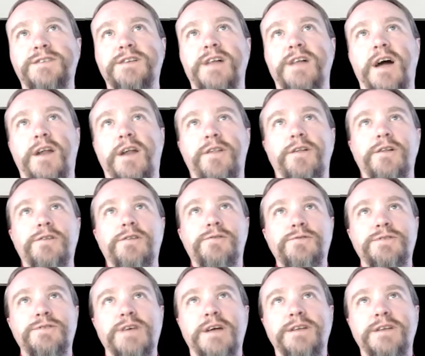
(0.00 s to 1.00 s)
a lot of the
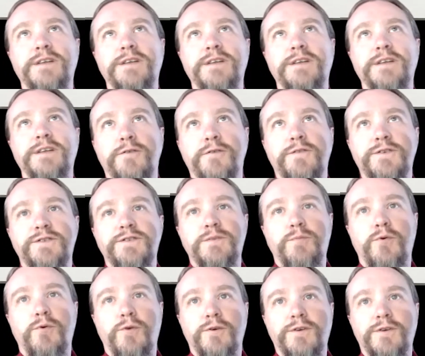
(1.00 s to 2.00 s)
loose ends out of the
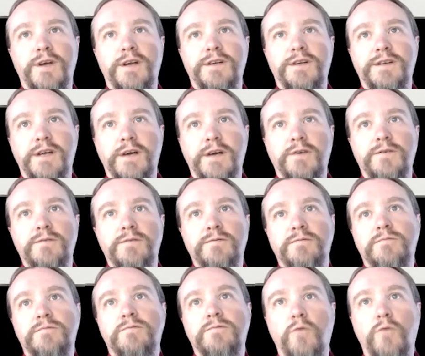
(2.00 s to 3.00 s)
support day-to-day
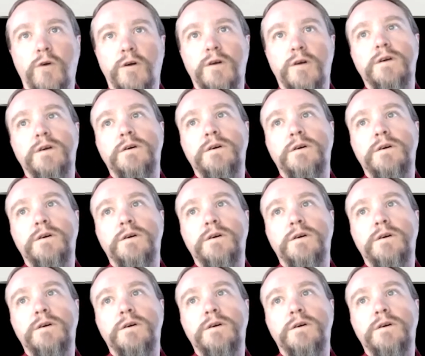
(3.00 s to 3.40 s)
work.